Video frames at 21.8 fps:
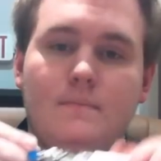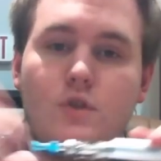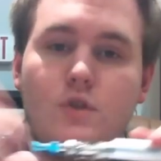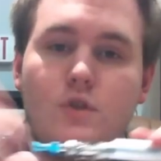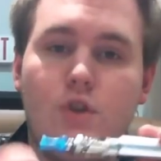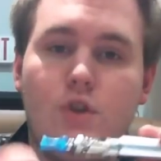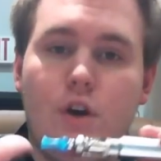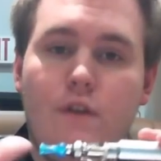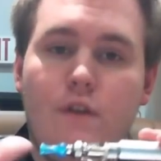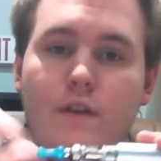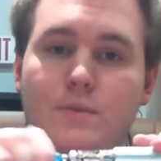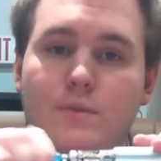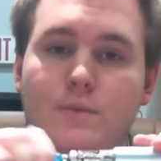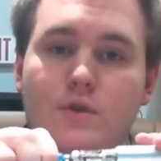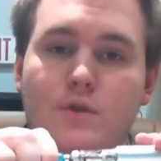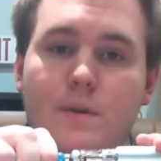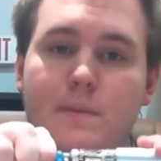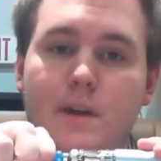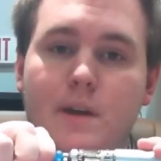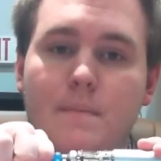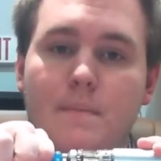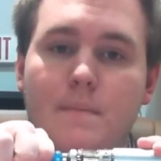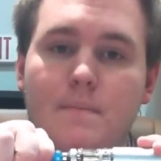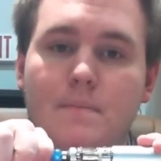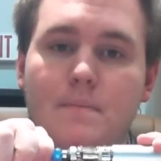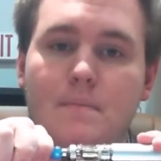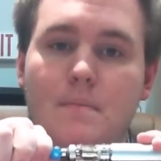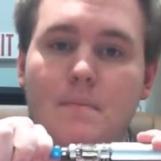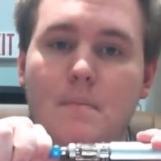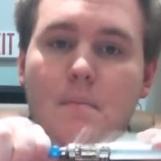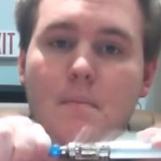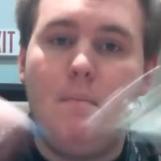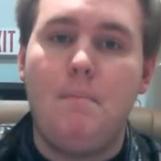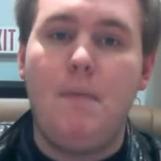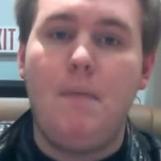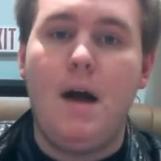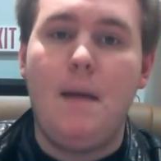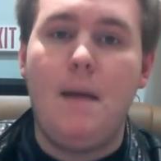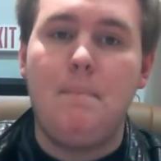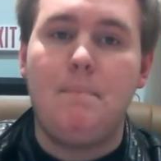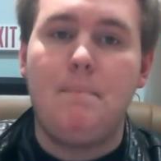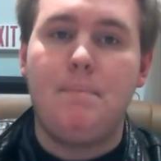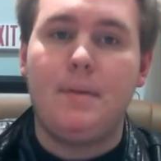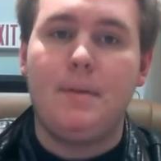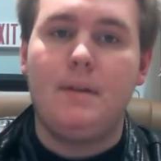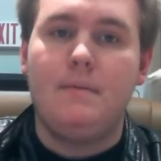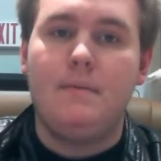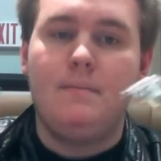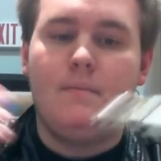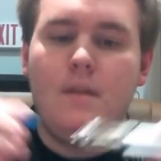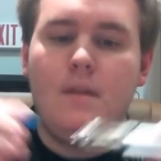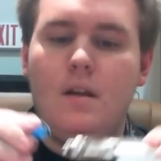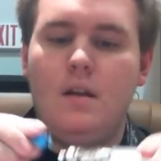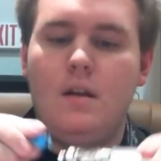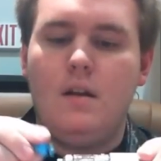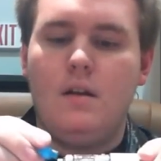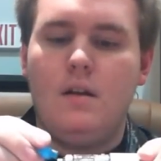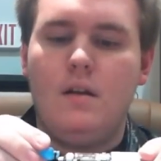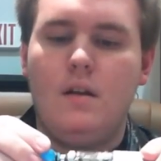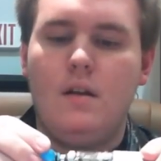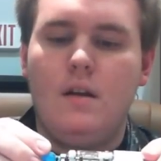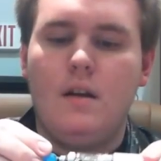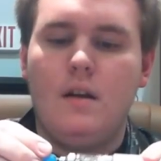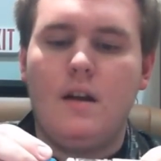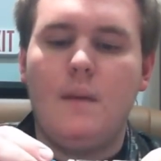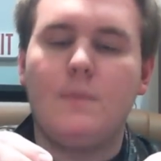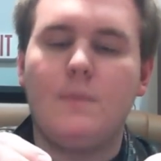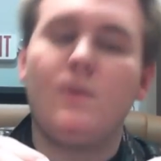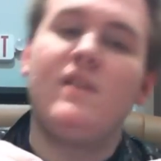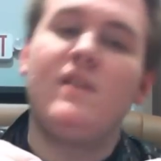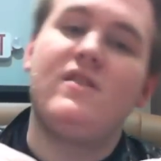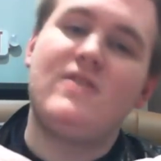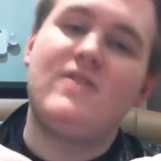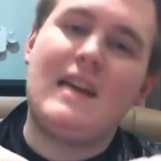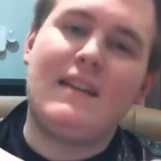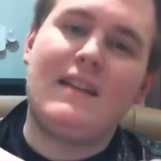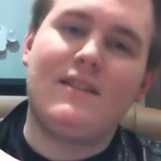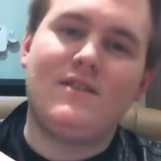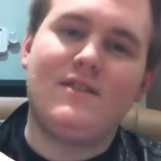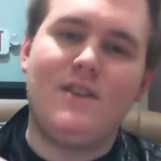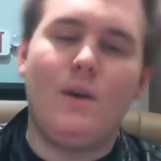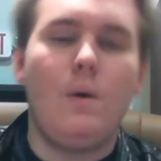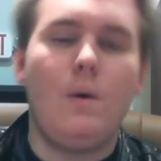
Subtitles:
Cherry Vapes drip tip. Pop. Comes with a stainless steel